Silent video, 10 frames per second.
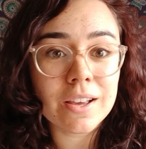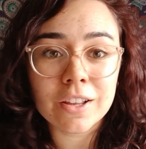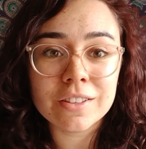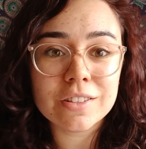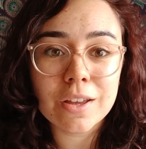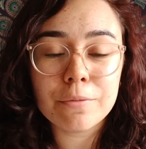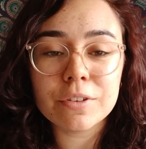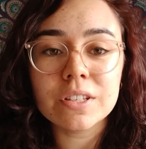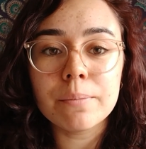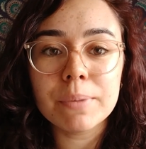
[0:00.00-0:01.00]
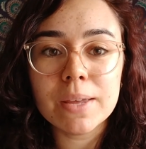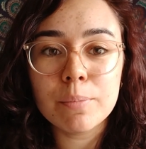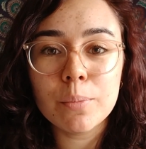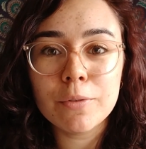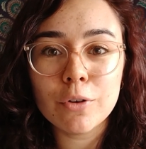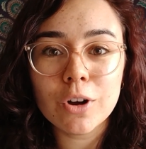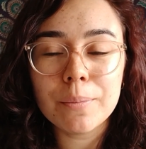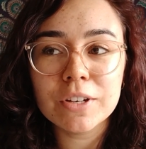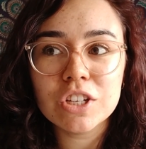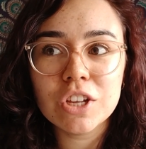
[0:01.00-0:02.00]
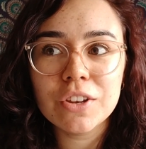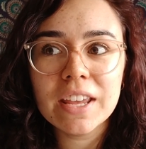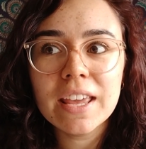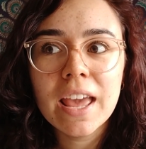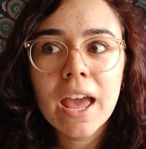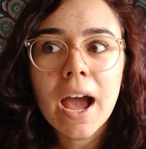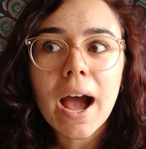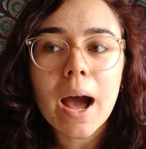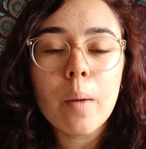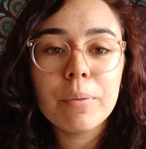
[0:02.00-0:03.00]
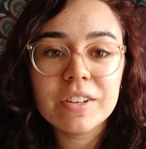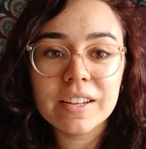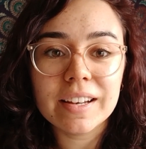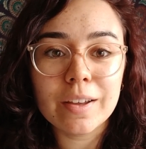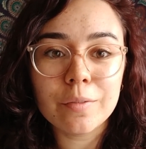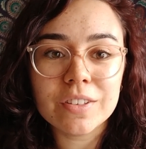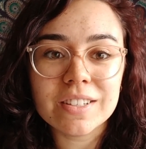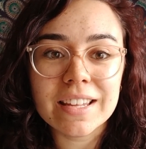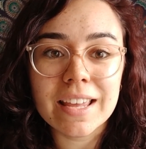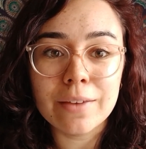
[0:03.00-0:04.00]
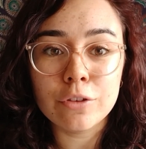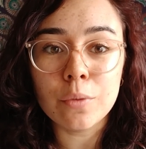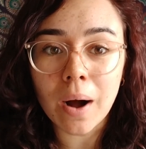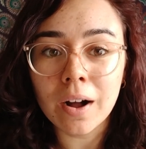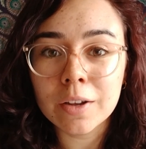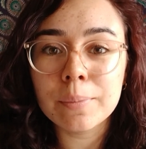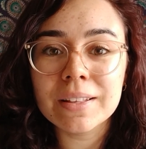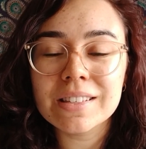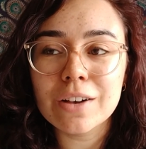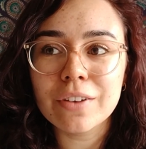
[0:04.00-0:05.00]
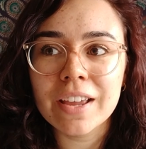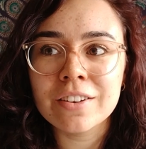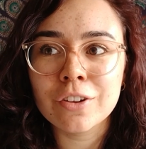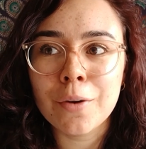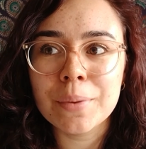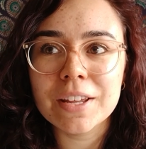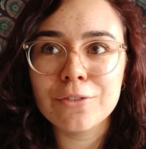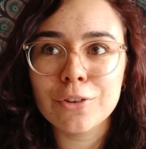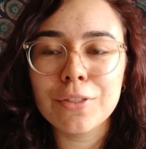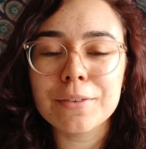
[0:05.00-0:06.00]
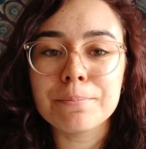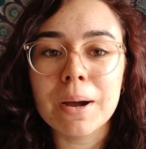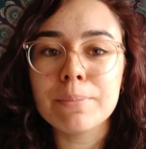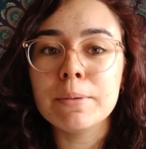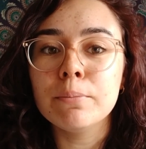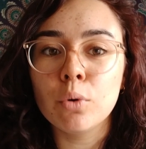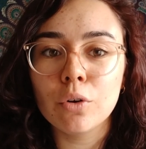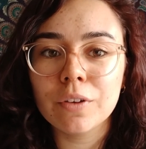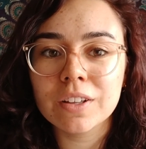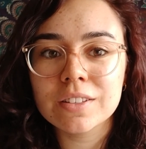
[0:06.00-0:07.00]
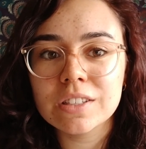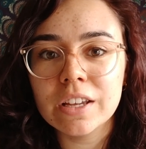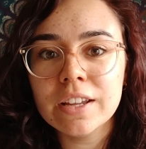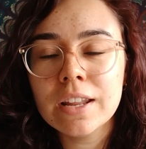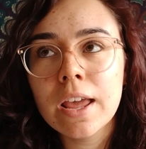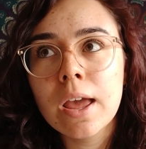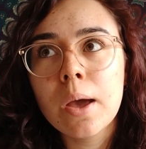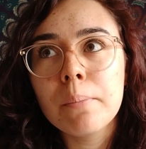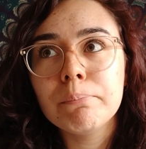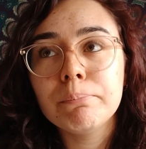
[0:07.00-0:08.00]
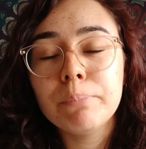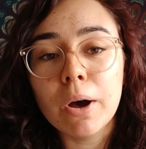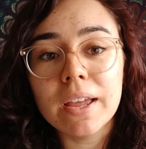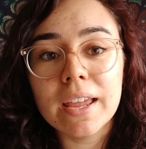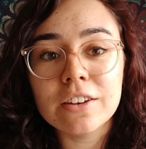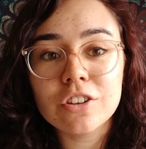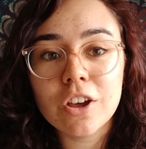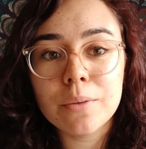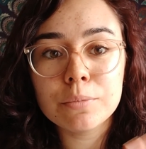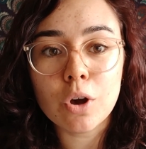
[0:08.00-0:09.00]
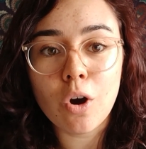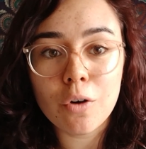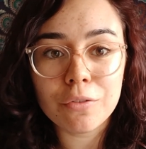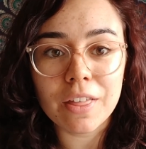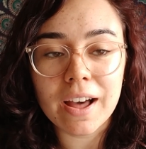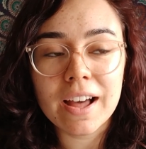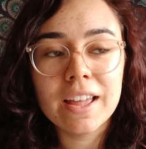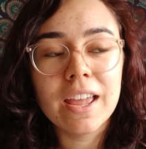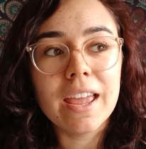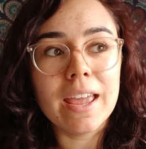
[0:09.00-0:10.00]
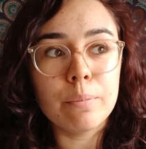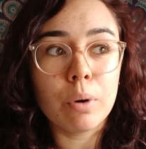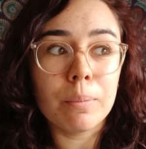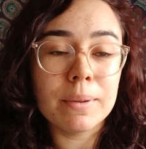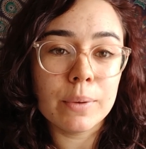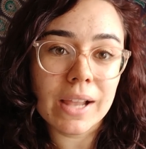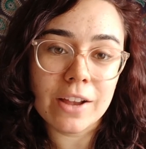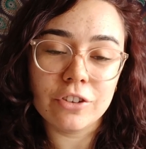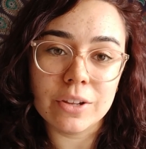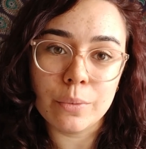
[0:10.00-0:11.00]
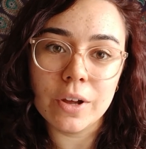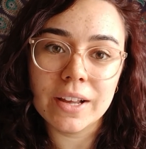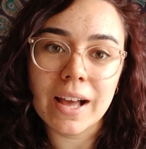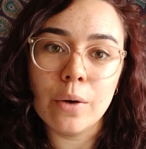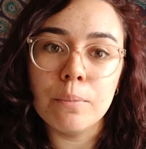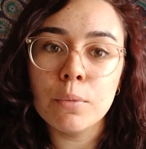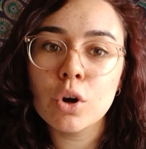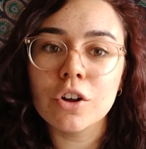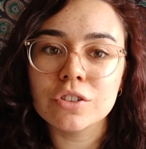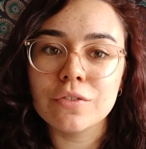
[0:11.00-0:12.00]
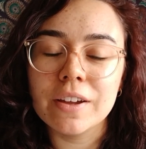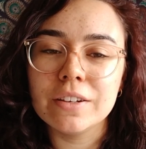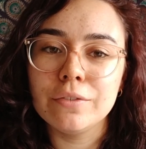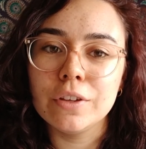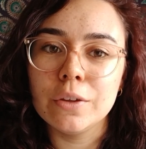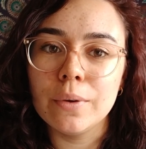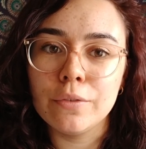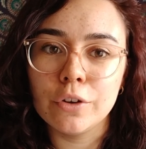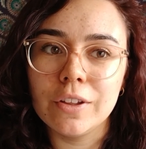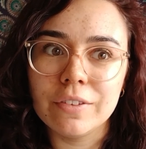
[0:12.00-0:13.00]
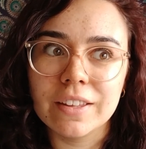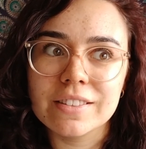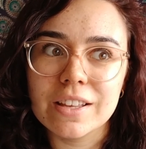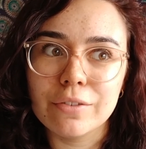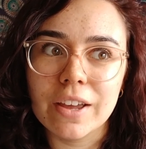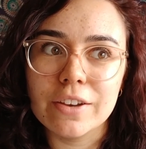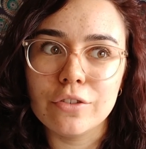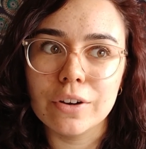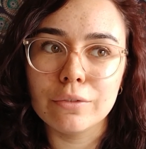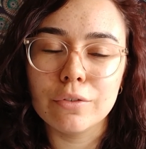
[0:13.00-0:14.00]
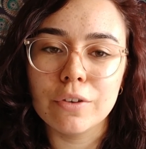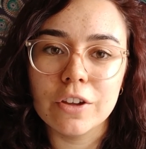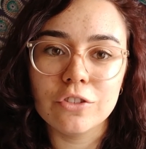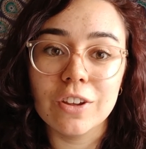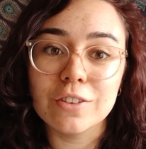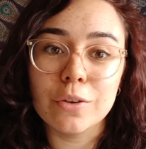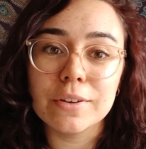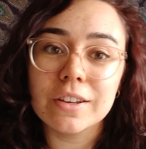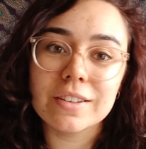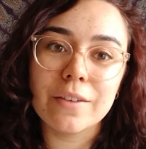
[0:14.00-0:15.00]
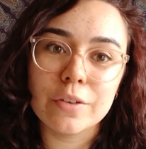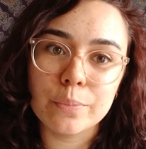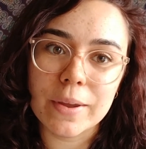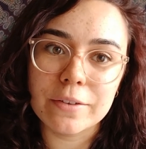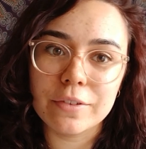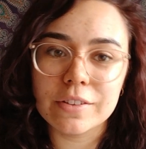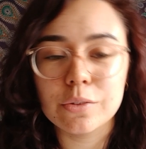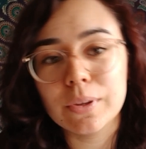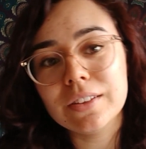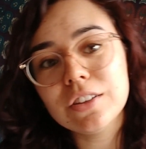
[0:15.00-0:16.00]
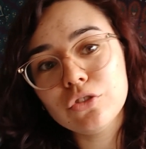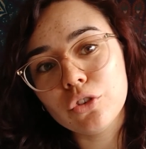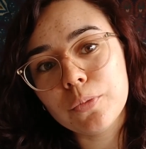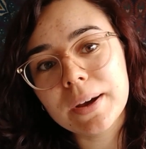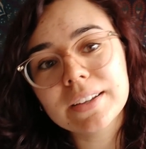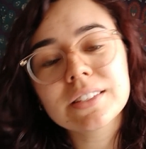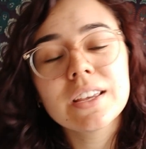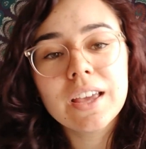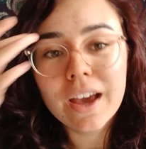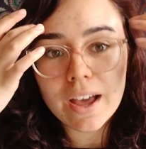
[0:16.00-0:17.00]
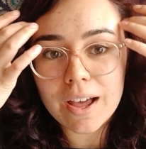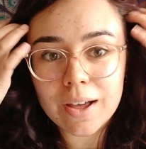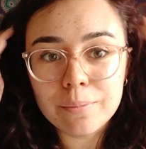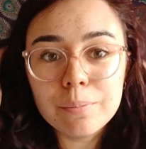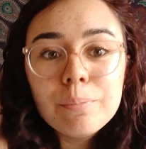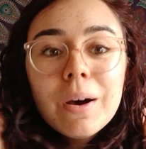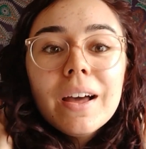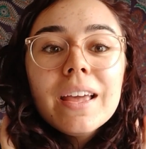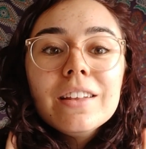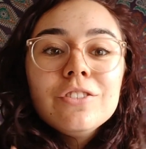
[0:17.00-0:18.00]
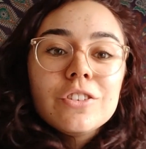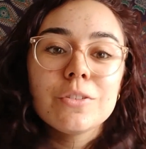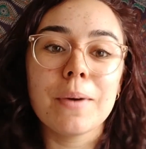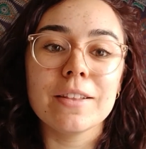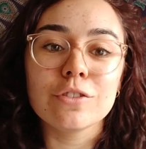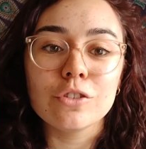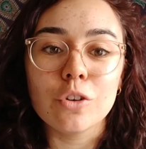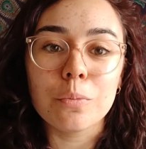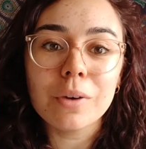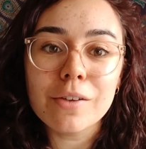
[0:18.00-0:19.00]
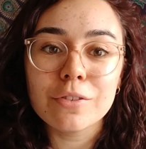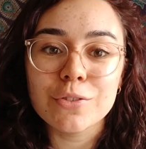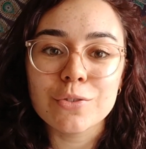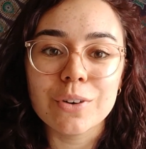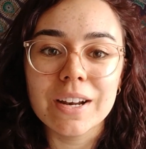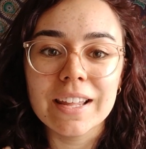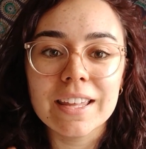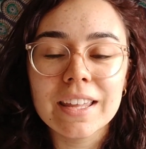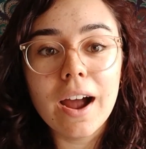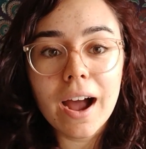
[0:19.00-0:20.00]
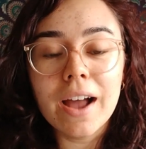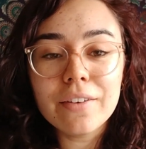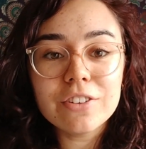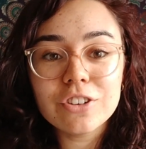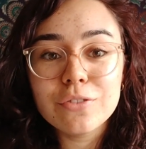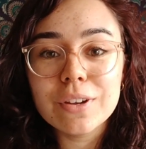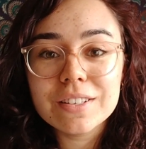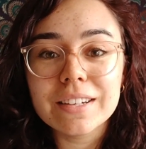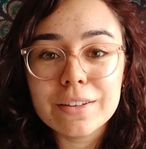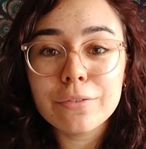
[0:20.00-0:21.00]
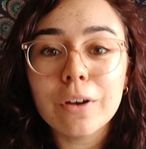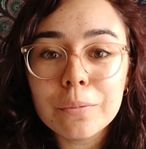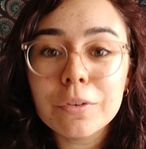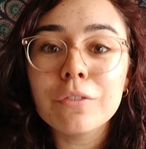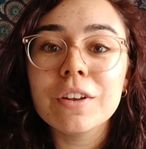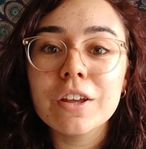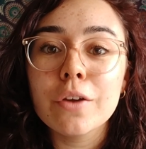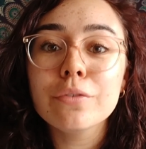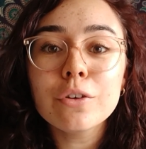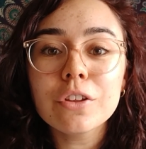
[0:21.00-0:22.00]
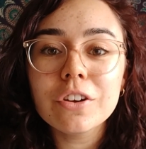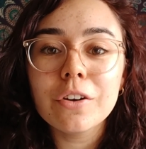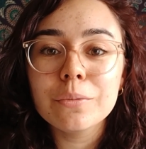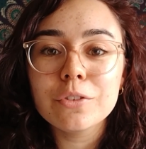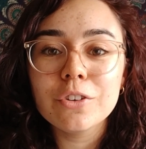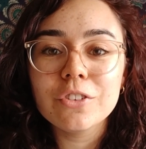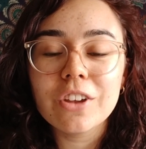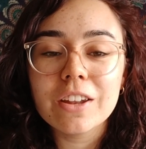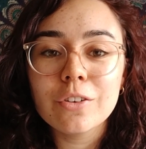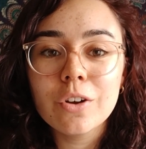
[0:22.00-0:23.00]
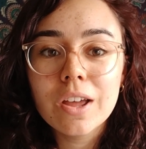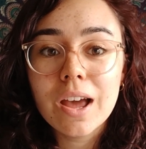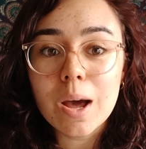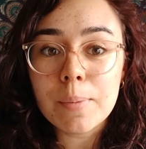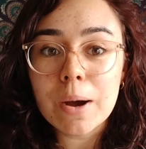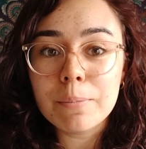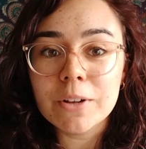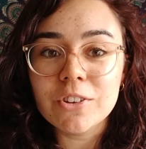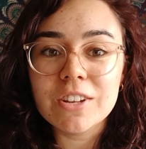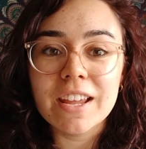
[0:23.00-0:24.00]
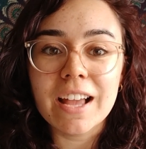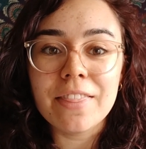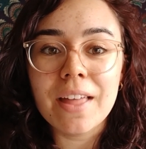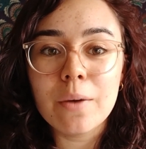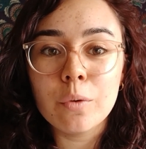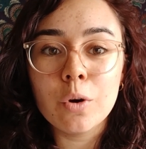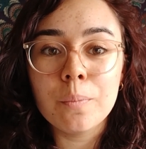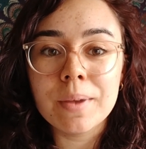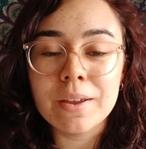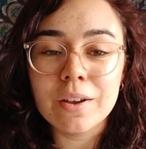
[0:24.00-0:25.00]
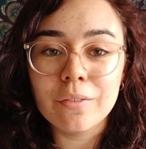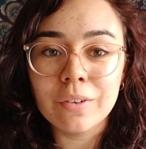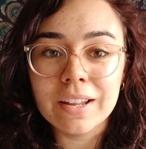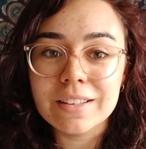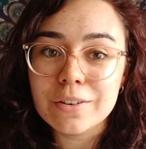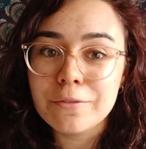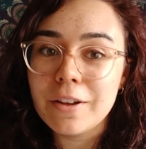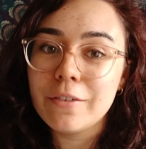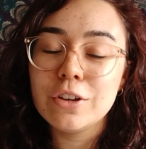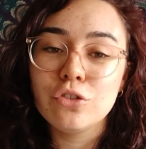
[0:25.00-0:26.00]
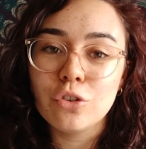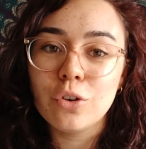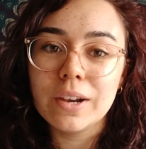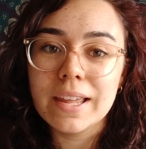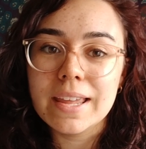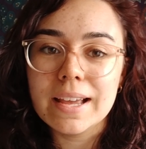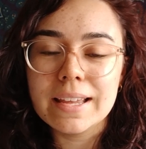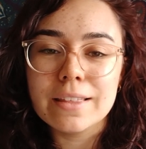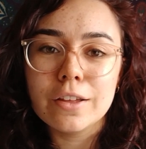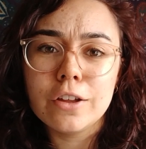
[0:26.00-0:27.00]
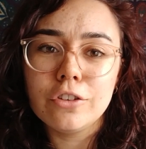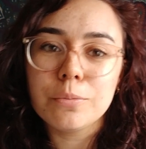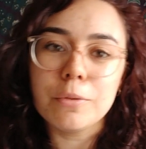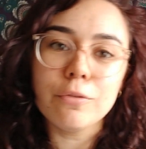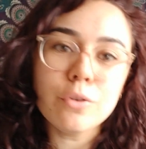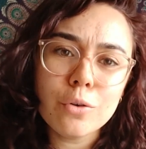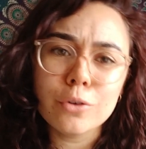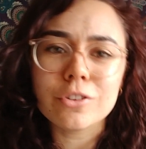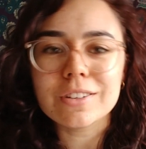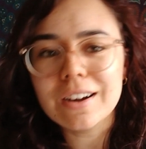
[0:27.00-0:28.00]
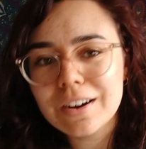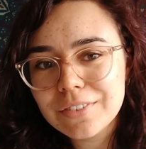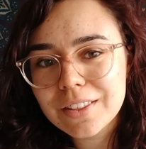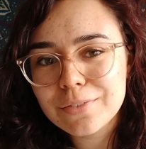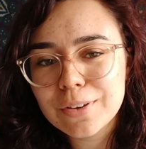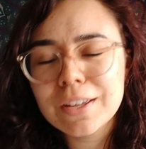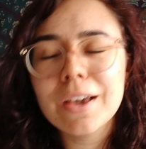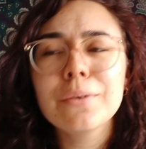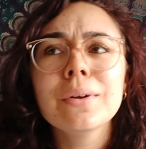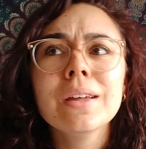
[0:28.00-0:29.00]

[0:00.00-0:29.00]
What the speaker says: a concern for some people before coming to uni, and particularly obviously if you are going to be in self-catered accommodation, this might be more of a concern. But in terms of that, it probably will actually work out more cost effective for you if you're living in self-catering for first year. So it does have its benefits as well as its drawbacks, but it just depends on your preference really. I've actually recently filmed a video for the Durham student channel about budgeting, and that will be released very shortly, either just before or just after this video.